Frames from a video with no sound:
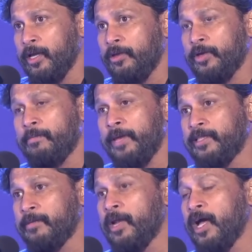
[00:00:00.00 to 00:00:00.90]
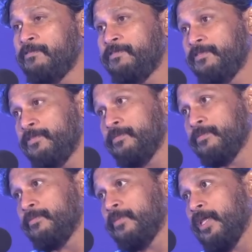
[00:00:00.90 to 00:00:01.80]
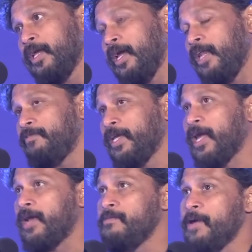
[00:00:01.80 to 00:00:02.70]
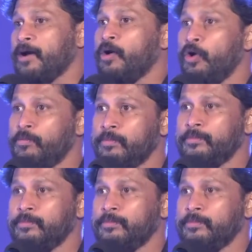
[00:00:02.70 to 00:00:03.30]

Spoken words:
can make them laugh, and if they carry back home